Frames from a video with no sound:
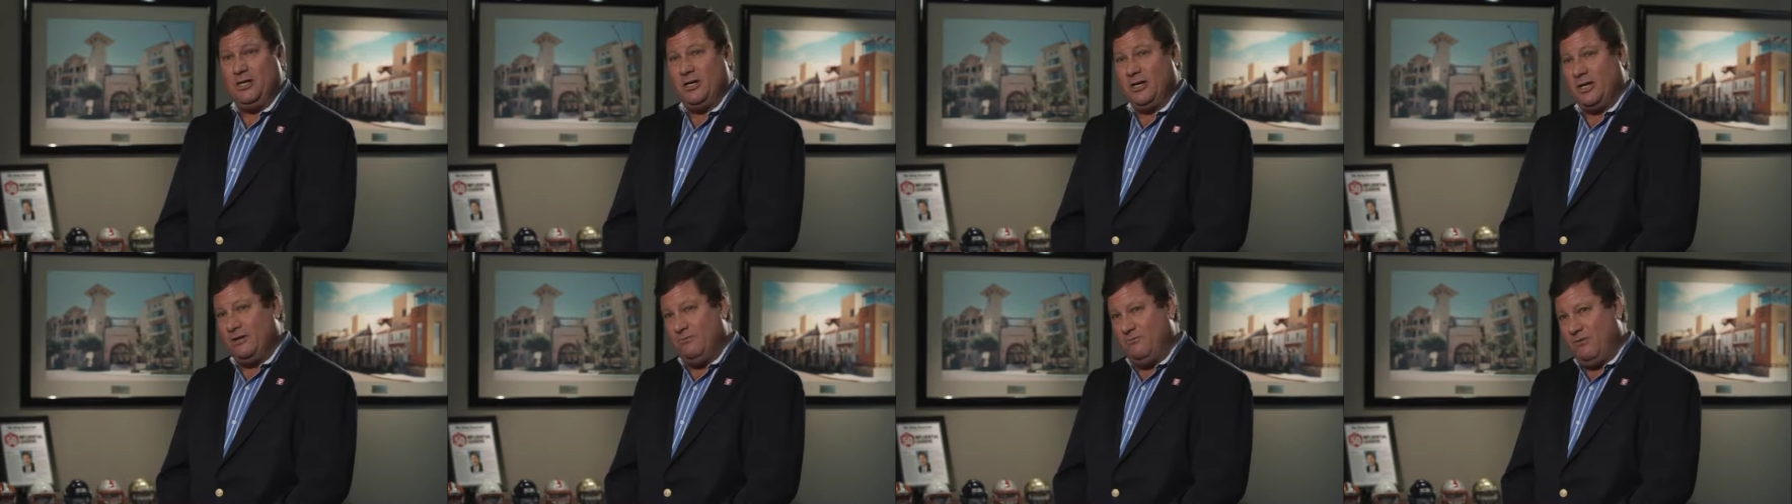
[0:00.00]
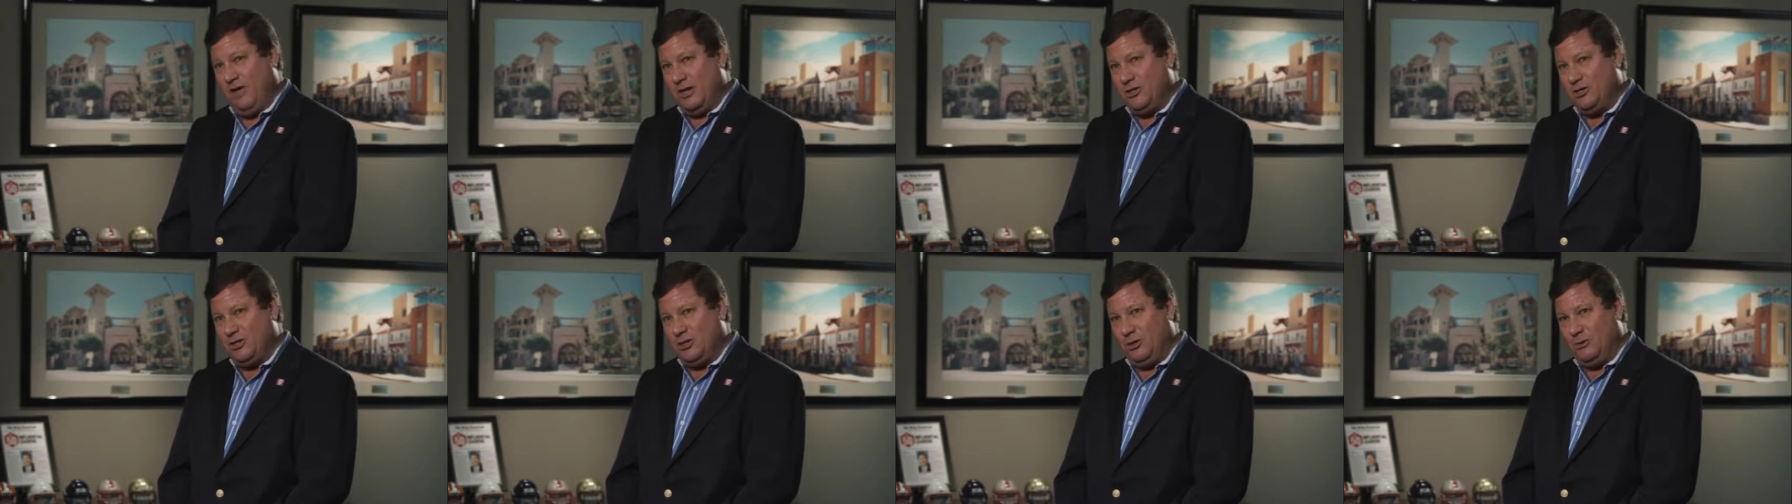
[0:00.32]

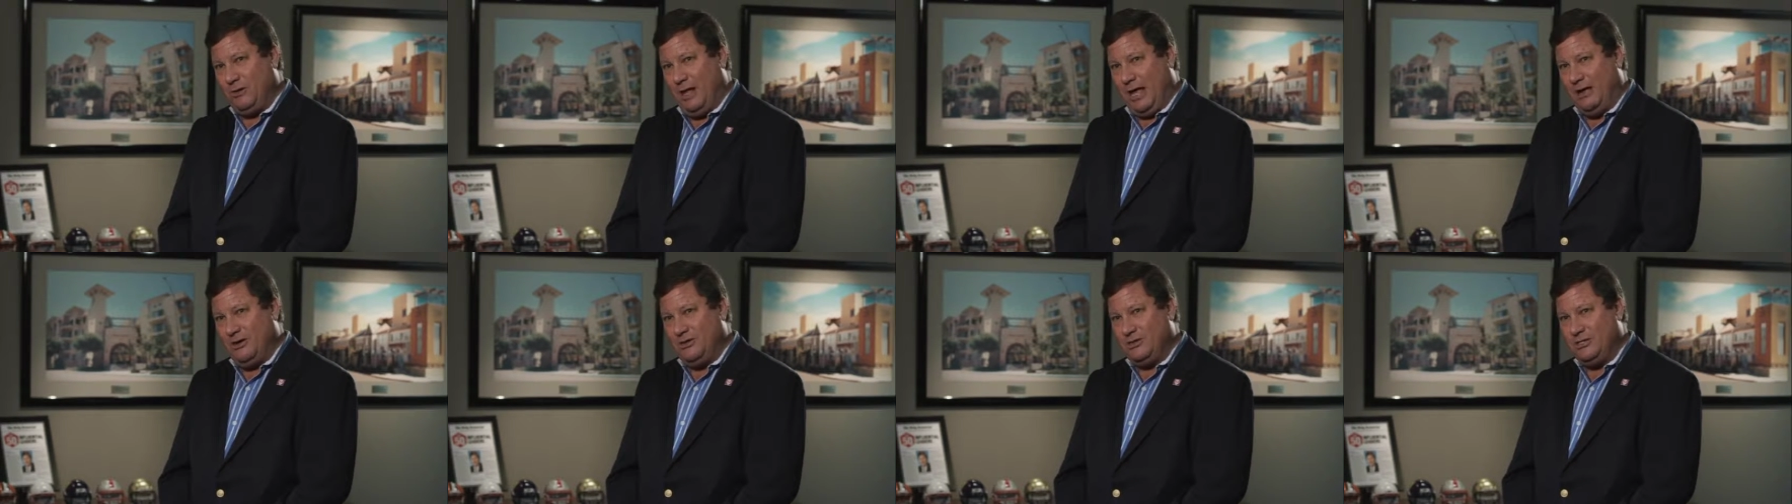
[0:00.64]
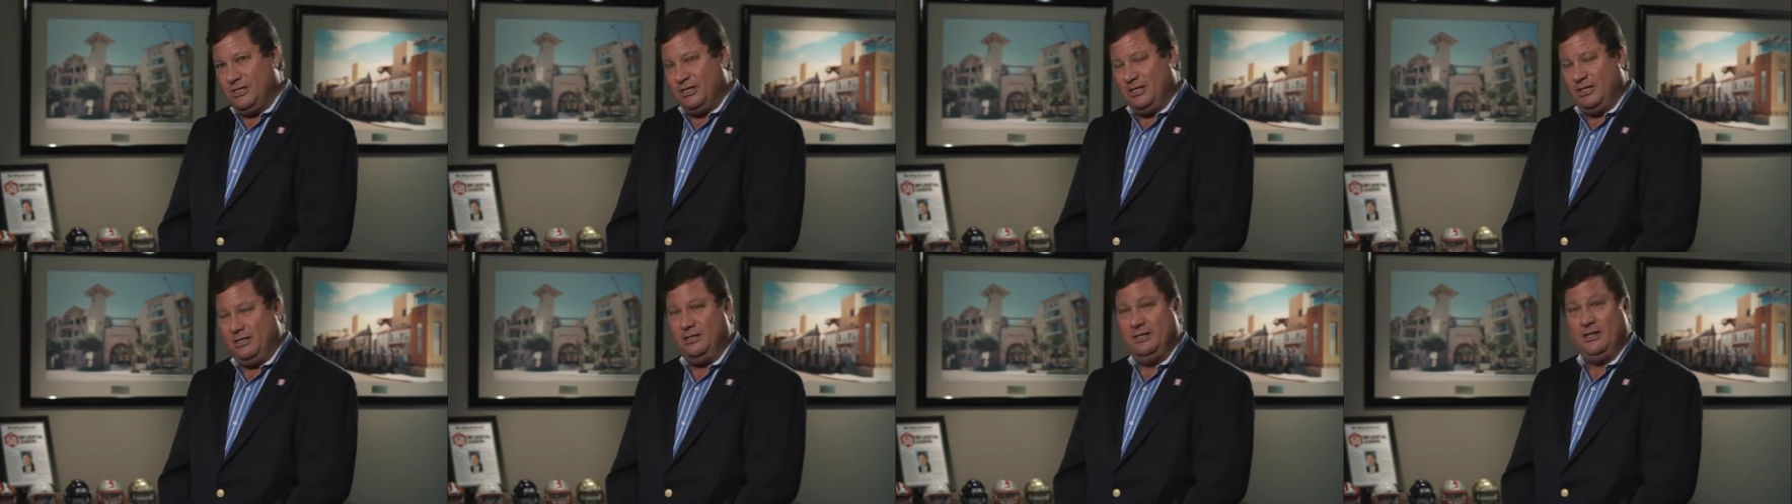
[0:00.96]
conventional
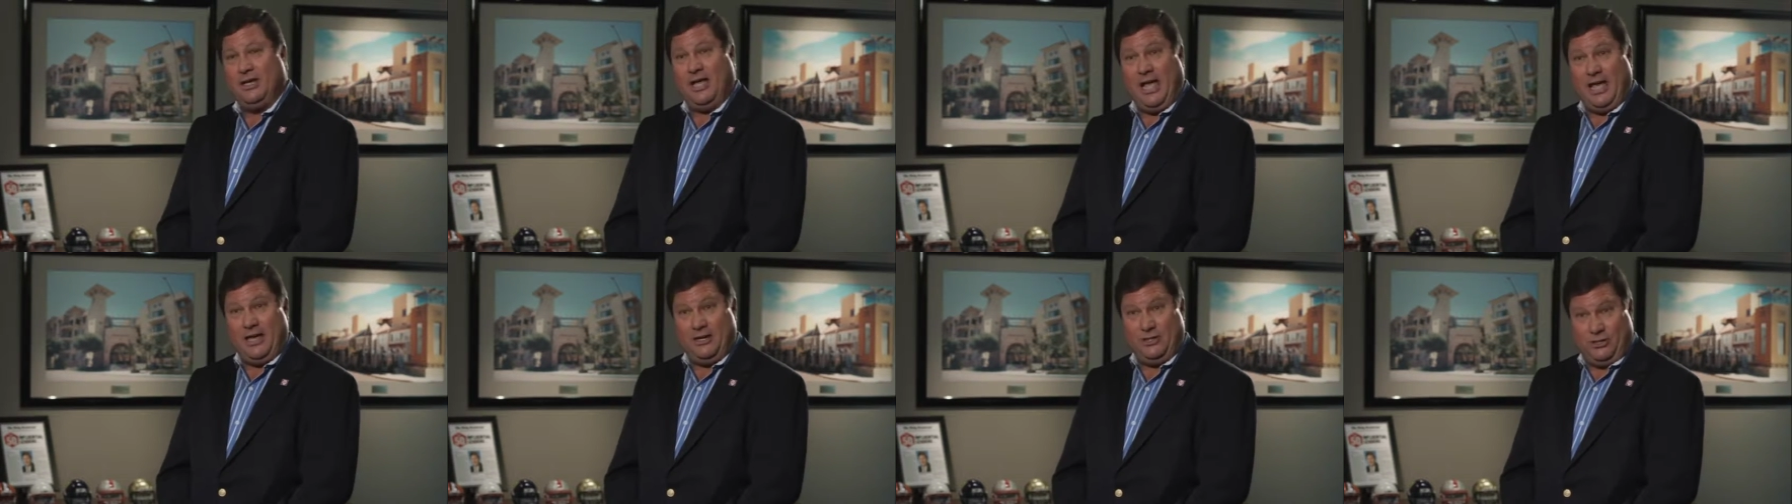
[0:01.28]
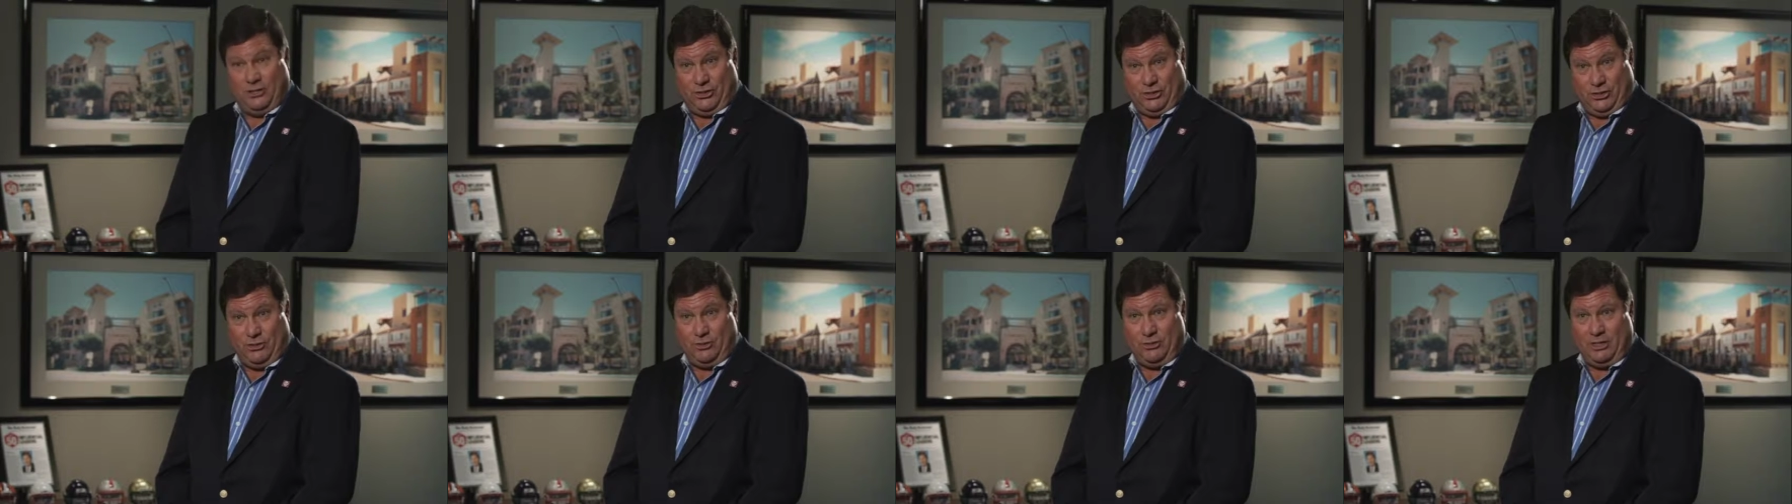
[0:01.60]
housing and
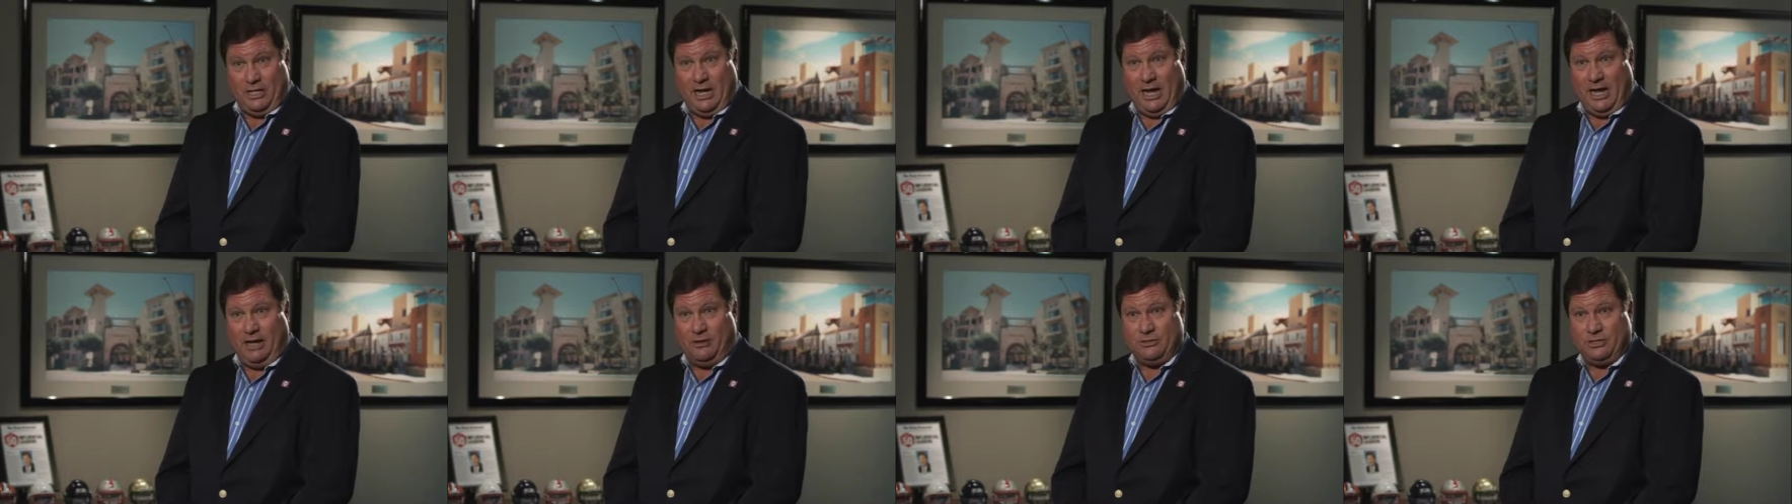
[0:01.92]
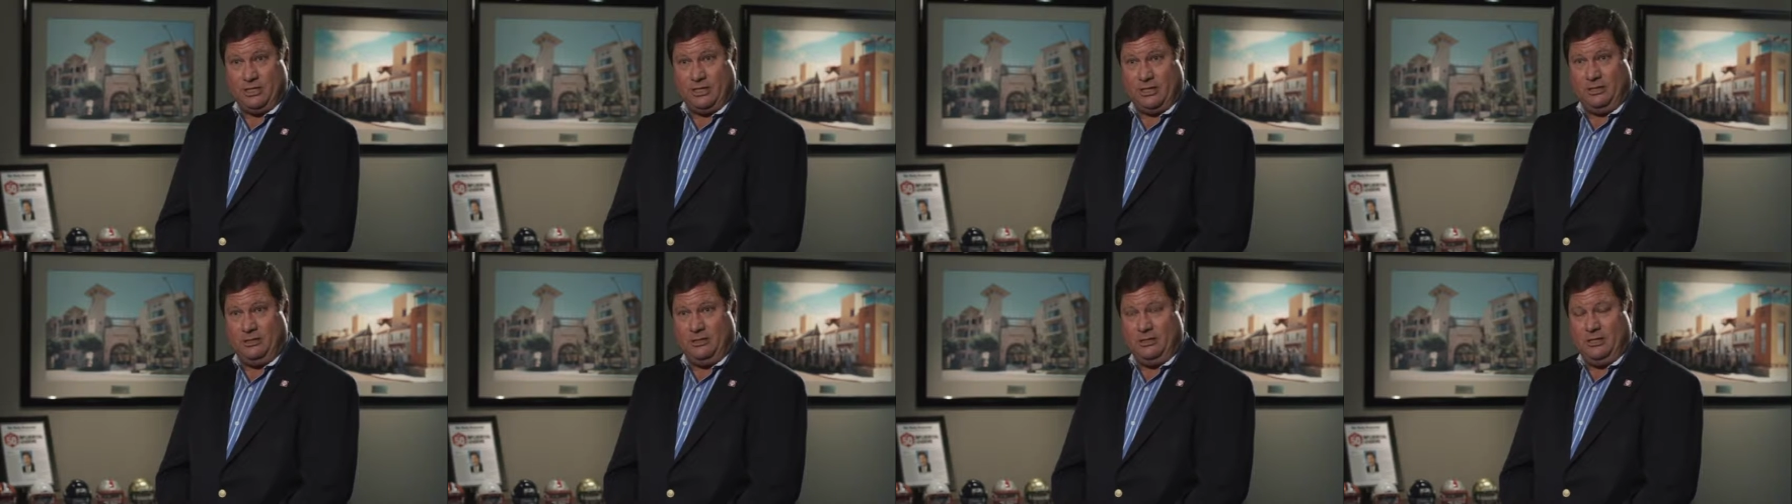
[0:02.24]
student
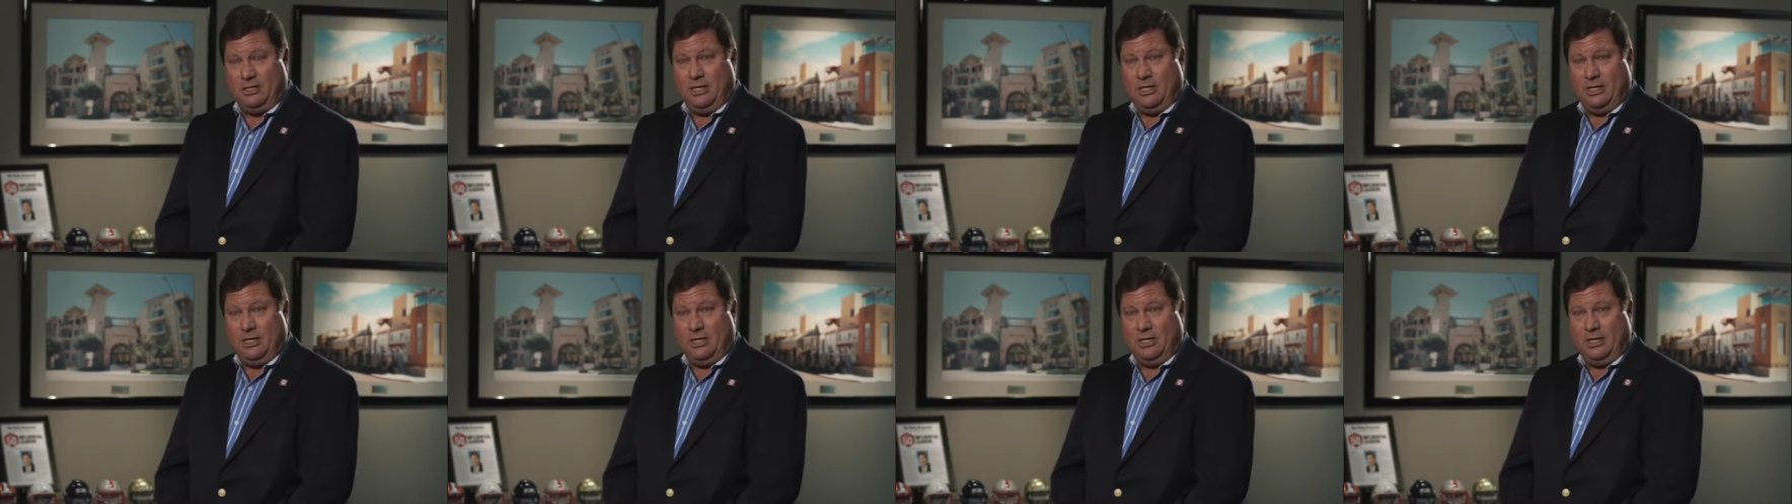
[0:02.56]
housing.